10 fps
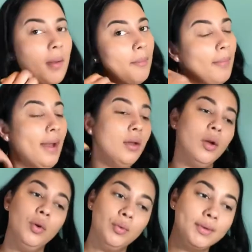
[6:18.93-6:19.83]
My
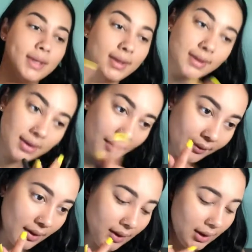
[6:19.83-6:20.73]
nose is
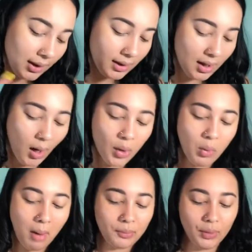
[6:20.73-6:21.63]
definitely not
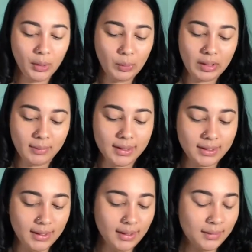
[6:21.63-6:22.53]
cooperating with me
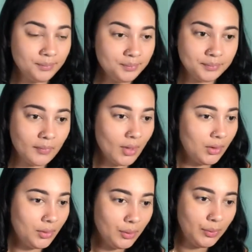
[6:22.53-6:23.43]
today. I
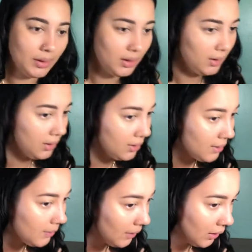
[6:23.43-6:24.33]
don't know what it is,
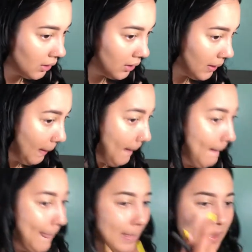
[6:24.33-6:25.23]
but
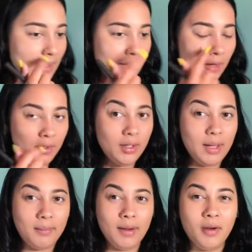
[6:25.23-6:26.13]
this area,
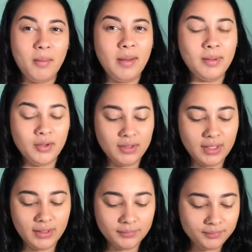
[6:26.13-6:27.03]
like around my
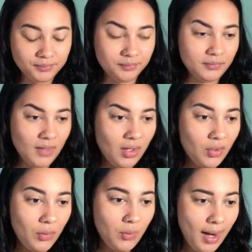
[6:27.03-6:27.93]
piercing, I don't
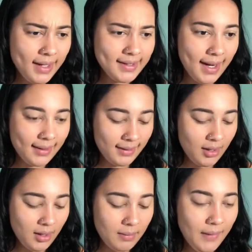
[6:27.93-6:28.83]
know why it's acting
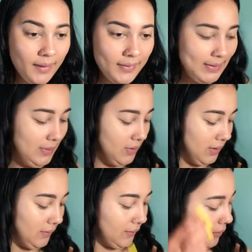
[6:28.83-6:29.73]
up. I've had this
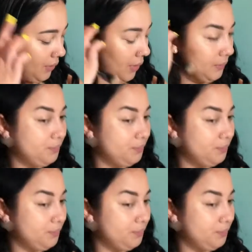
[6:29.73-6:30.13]
piercing for